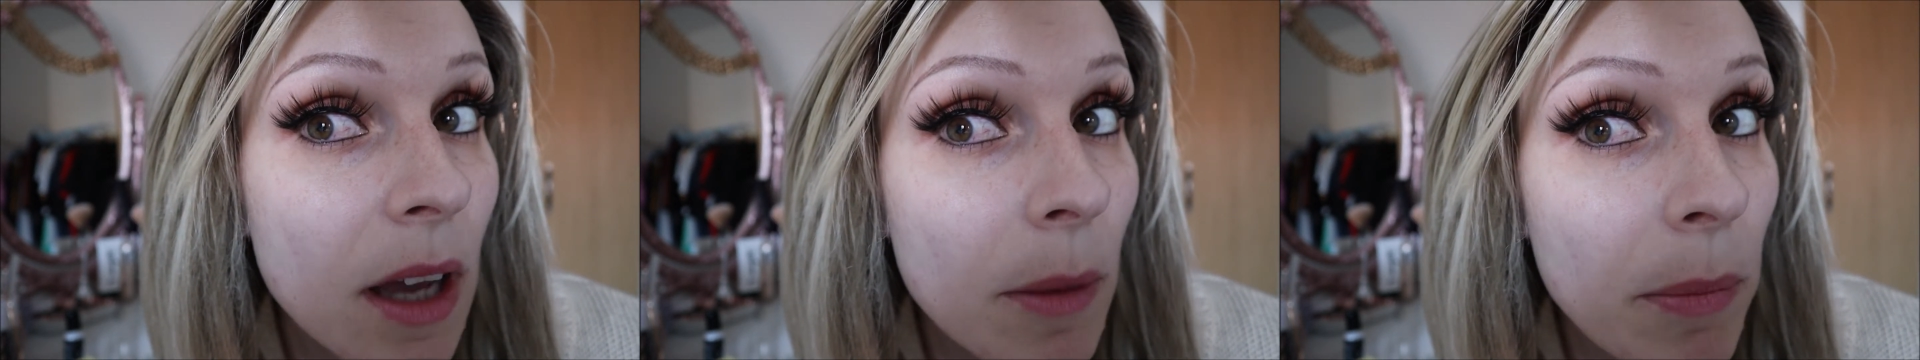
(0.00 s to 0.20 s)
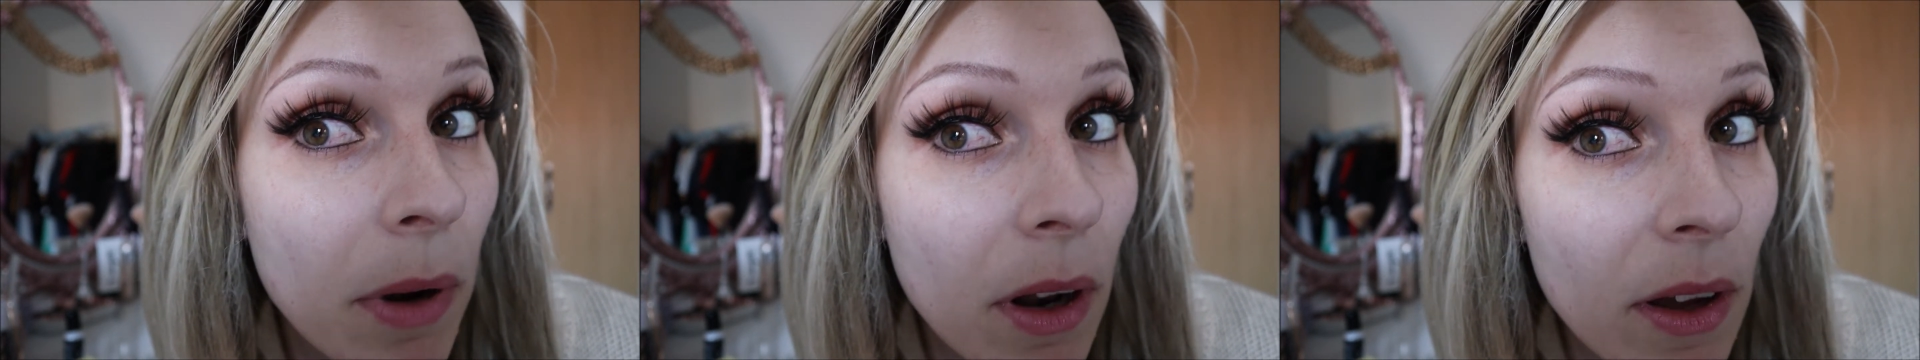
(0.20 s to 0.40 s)

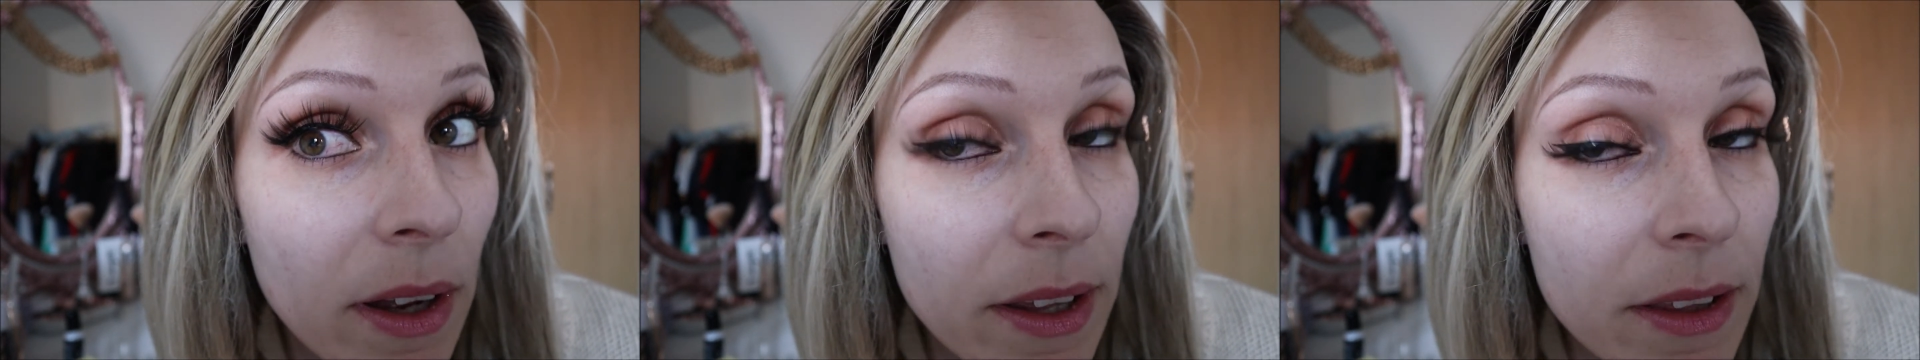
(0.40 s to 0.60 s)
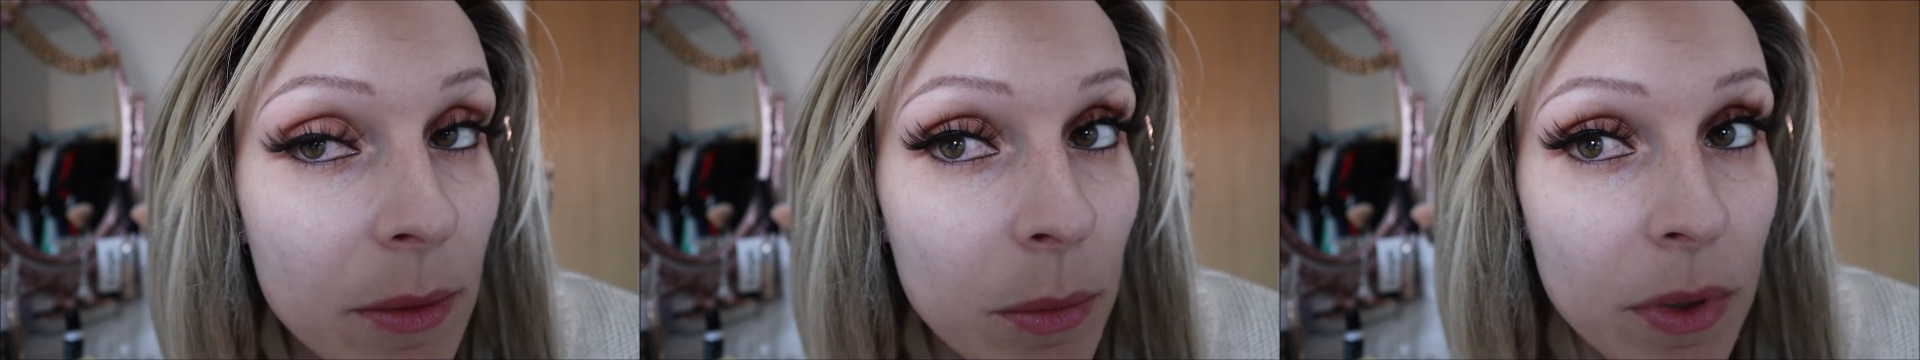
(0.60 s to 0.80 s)

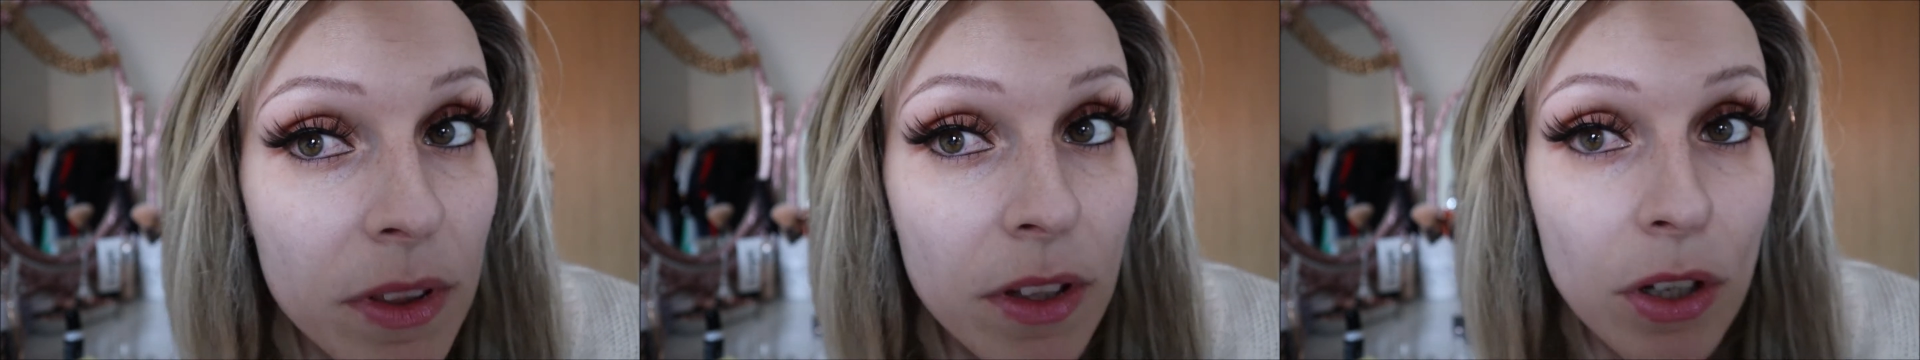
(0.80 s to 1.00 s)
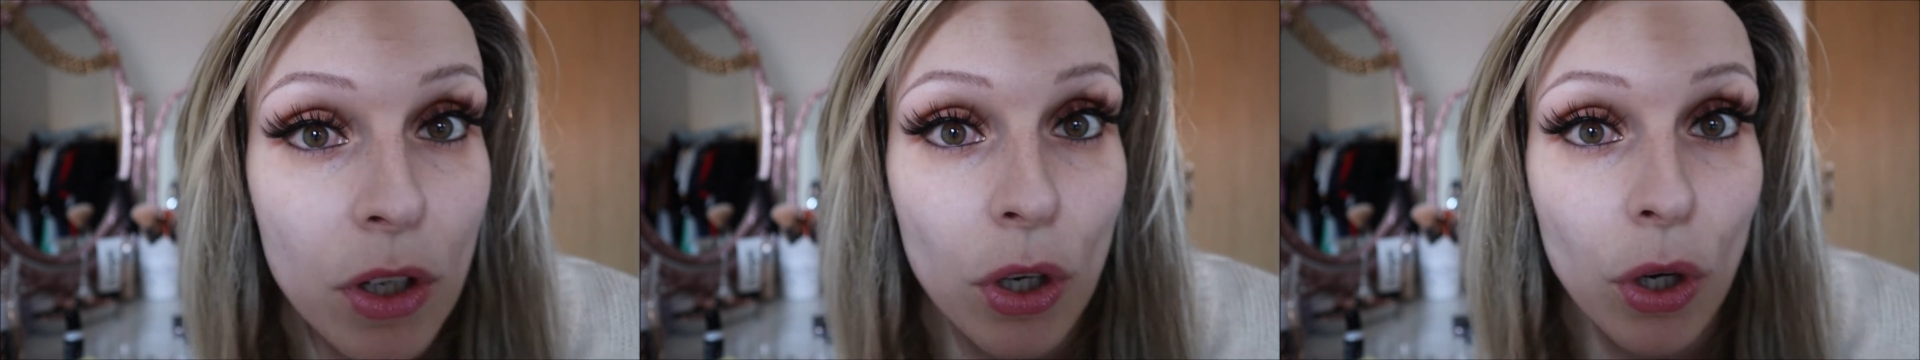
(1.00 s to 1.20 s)
apply them
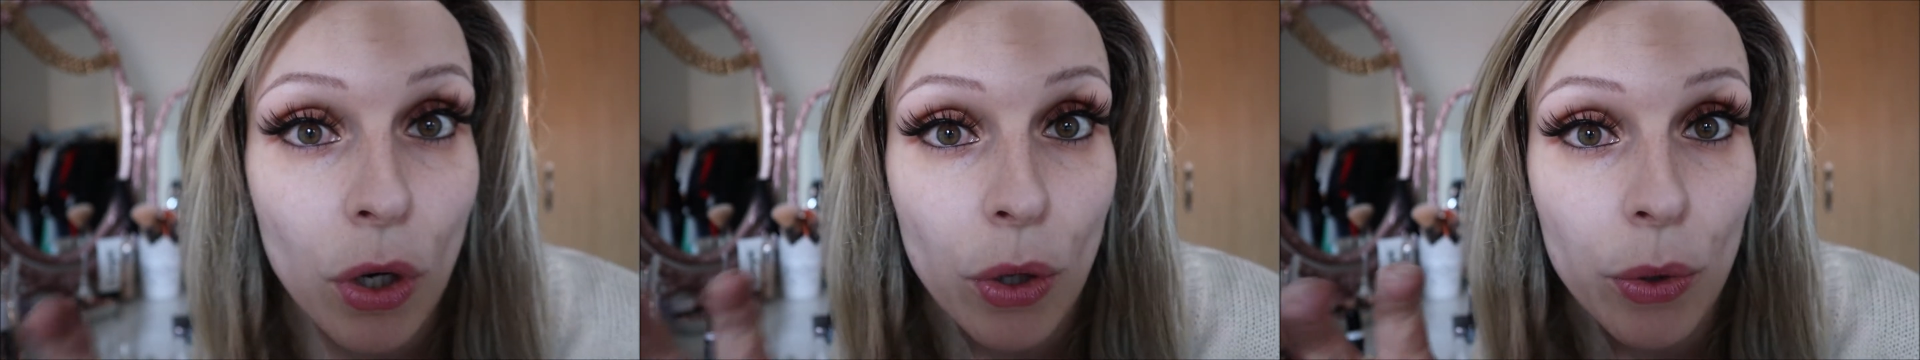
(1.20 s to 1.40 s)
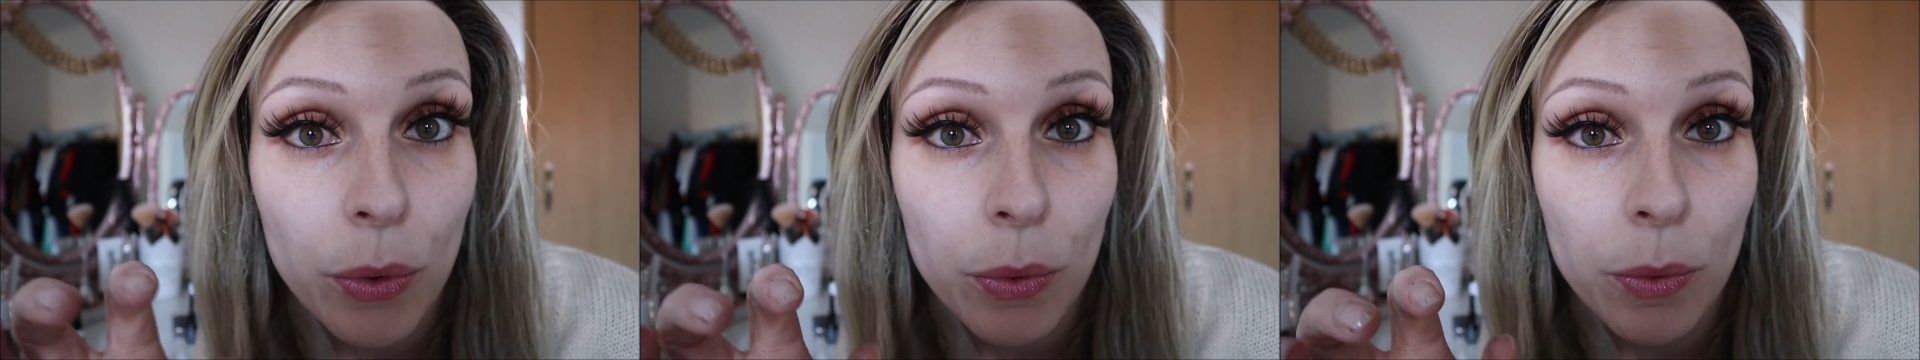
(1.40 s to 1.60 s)
when the
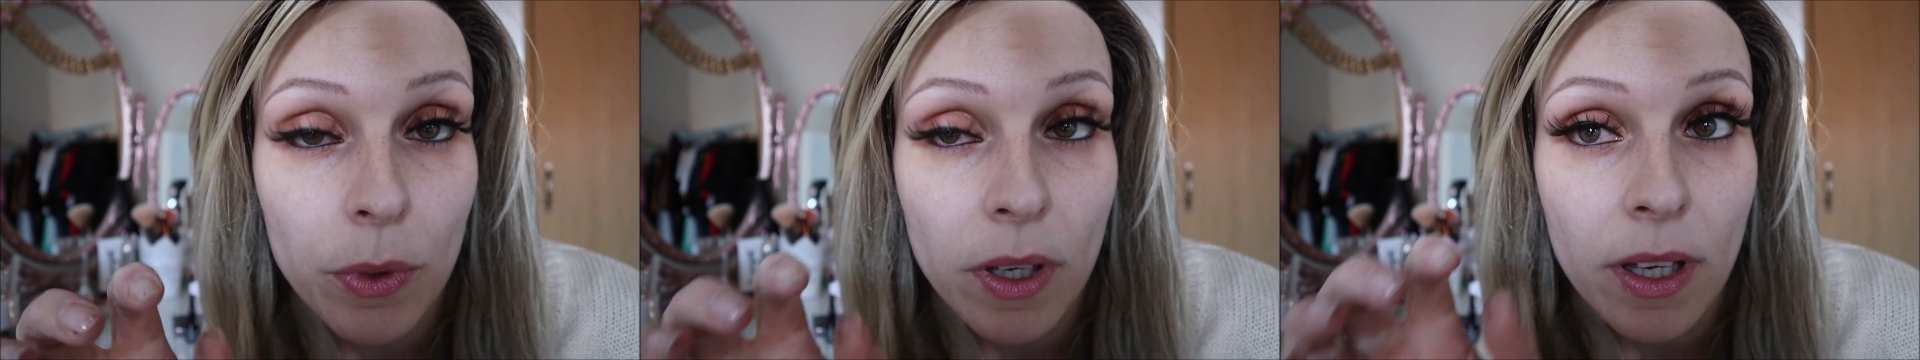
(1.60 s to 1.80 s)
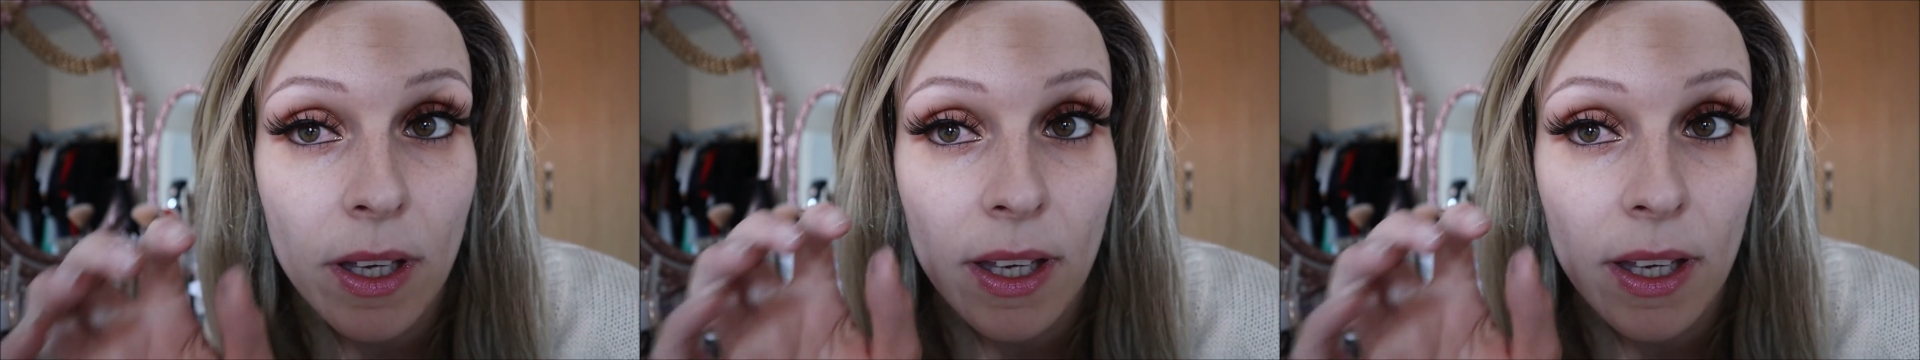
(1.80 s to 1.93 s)
glue